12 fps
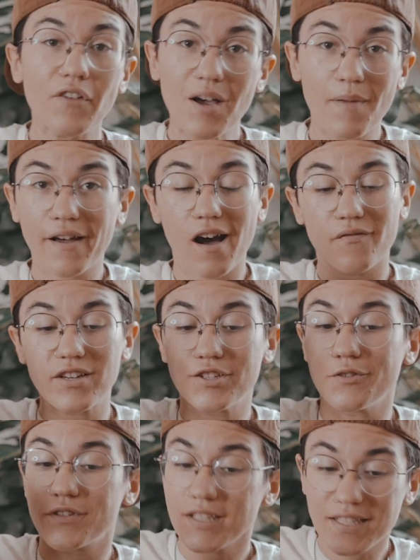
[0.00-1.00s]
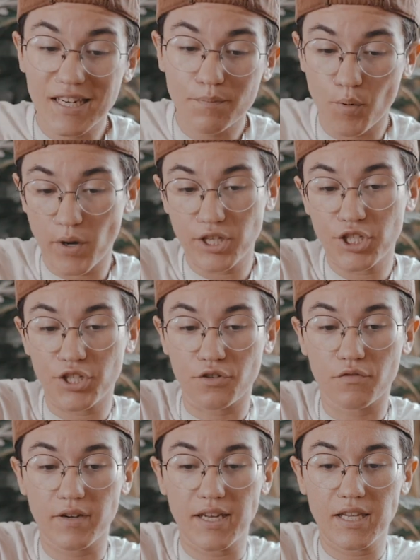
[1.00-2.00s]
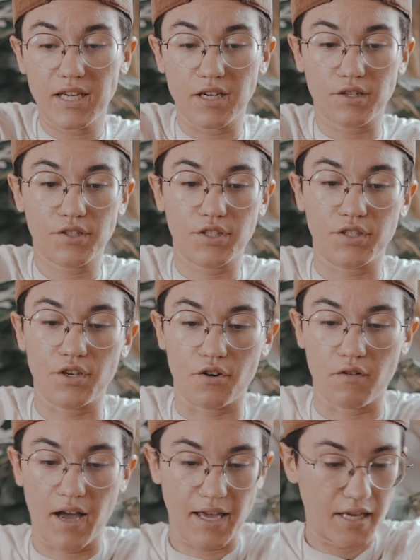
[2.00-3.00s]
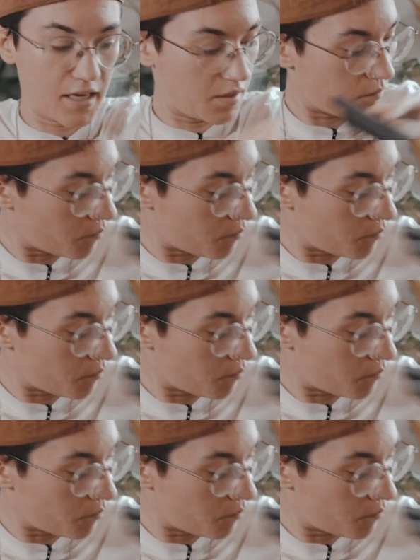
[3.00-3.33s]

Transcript: got my coffee to 16.2 in here, so I can